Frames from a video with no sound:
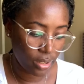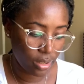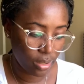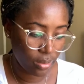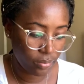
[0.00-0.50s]

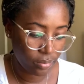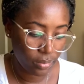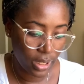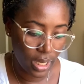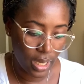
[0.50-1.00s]
them
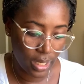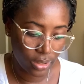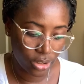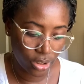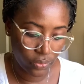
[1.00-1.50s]
and
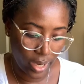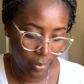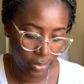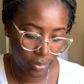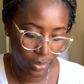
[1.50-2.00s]
she
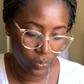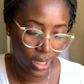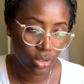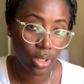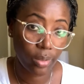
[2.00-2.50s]
grabbed them, and when I
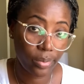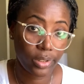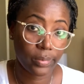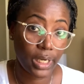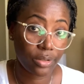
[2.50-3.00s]
was trying to put
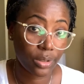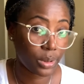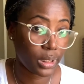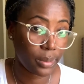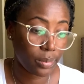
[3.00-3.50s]
them down, she
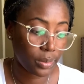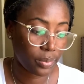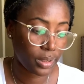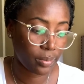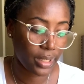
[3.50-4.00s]
wouldn't let me
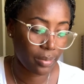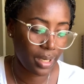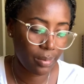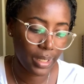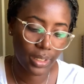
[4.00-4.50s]
put them down. But
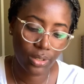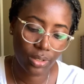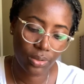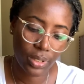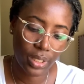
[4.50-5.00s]
I'm like, it's
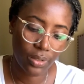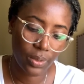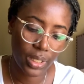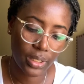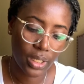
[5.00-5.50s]
cute
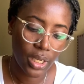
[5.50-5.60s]
anyways.